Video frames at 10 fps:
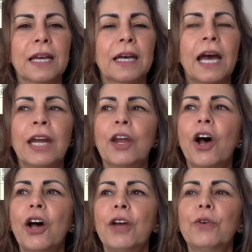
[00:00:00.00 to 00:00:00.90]
And
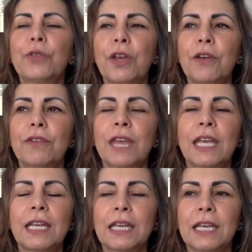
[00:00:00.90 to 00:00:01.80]
although
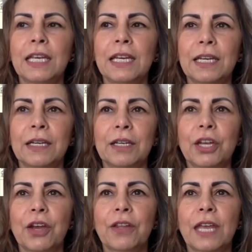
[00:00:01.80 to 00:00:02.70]
they,
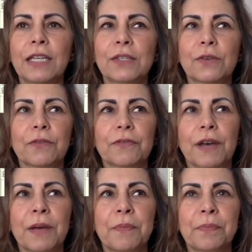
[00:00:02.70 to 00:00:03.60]
they sort of,
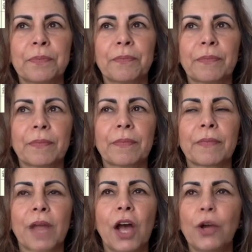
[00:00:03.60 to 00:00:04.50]

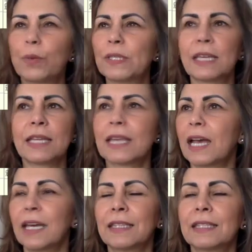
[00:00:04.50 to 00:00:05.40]
I always think
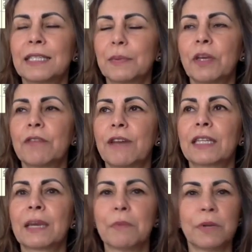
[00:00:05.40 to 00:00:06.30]
that despite the fact
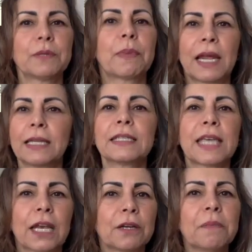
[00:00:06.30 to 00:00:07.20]
that most planets
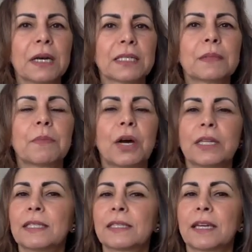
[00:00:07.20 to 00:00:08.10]
get combusted by the
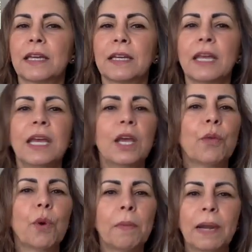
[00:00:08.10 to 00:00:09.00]
Sun,
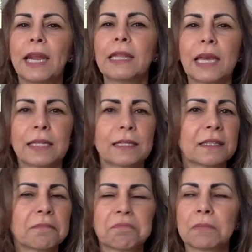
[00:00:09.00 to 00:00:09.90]
one planet that
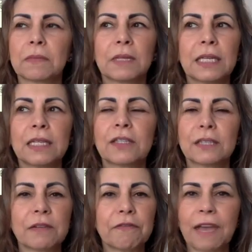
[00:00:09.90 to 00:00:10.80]
it doesn't
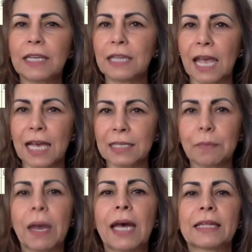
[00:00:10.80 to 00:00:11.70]
affect it as
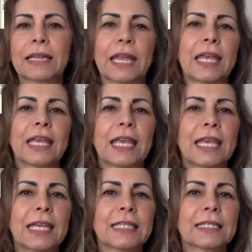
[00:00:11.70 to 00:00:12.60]
badly
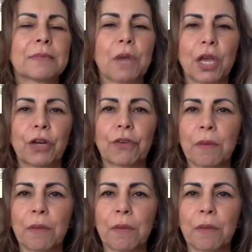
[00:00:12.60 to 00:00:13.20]
is Mercury.